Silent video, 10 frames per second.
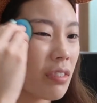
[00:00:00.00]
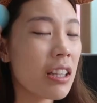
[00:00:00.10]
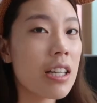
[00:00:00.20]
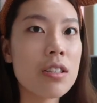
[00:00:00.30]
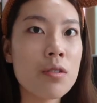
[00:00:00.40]

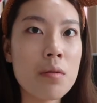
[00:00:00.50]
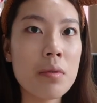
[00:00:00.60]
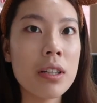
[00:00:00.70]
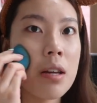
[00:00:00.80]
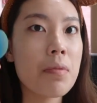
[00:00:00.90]
And that's
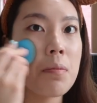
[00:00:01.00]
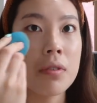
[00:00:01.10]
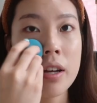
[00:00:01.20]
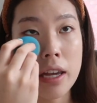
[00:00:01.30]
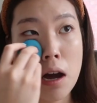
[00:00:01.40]
normal, like
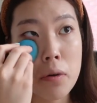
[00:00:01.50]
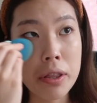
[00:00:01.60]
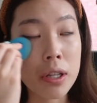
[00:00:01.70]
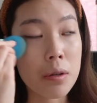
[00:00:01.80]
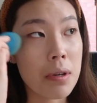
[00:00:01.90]
people hang out
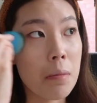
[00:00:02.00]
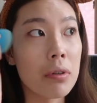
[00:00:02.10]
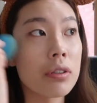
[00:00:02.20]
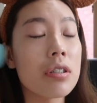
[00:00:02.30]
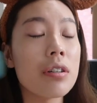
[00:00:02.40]
with other
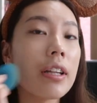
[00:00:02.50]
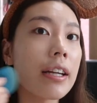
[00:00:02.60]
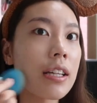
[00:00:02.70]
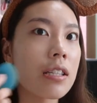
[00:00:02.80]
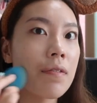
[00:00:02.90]
people too,
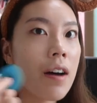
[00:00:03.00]
like that's